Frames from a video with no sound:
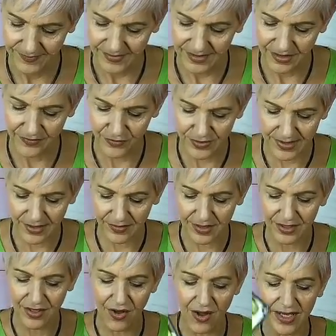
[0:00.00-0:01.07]
You've also got
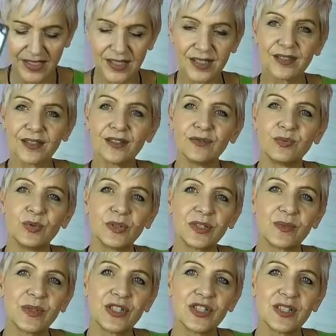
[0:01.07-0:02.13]
the Knight of
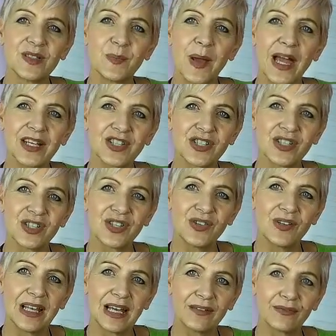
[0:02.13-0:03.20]
Water, which is passionate new
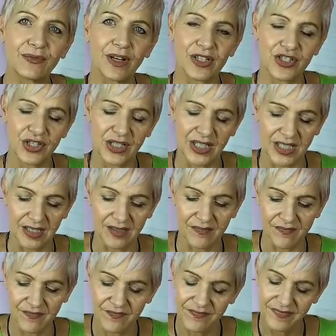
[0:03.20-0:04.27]
love rushing in.
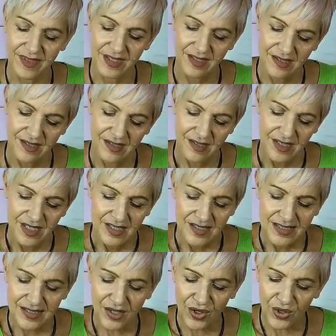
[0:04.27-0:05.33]

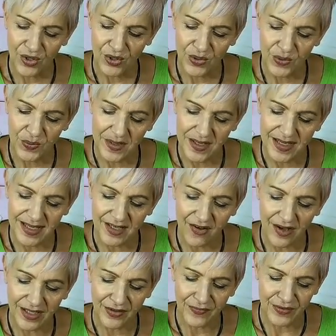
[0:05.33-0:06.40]
So it
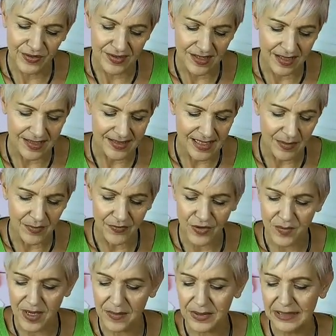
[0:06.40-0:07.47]
kind of feels like some of you
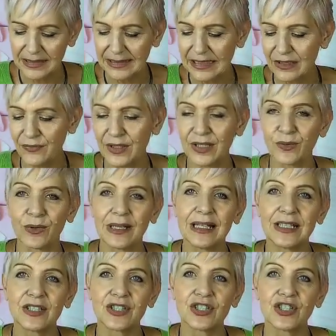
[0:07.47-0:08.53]
may be leaving a
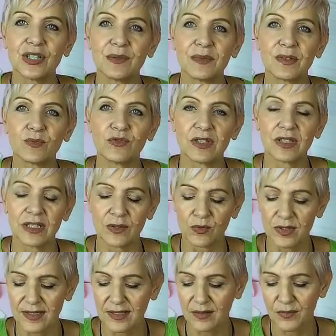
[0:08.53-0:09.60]
relationship that really
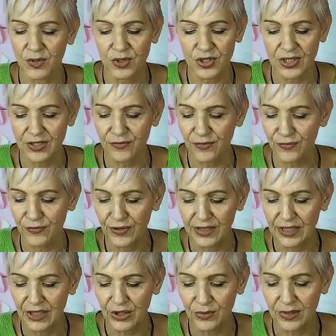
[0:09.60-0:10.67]
wasn't emotionally
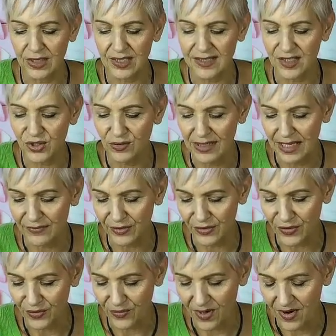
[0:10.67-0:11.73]
fulfilling you and there's new love on
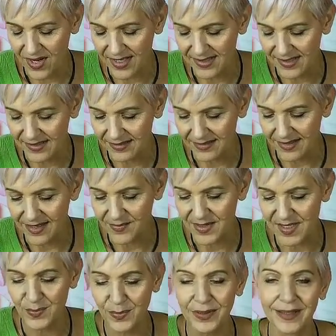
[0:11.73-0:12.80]
the horizon.
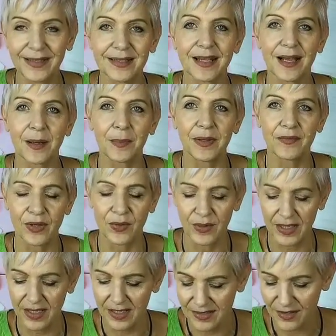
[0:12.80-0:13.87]
He's spilling his cup
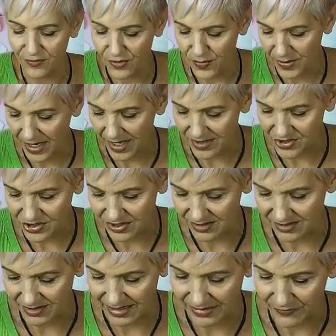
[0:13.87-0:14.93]
everywhere. Yes, a very
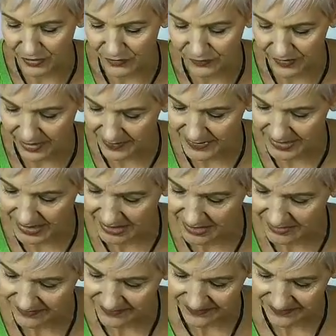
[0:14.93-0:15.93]
passionate love offer coming in.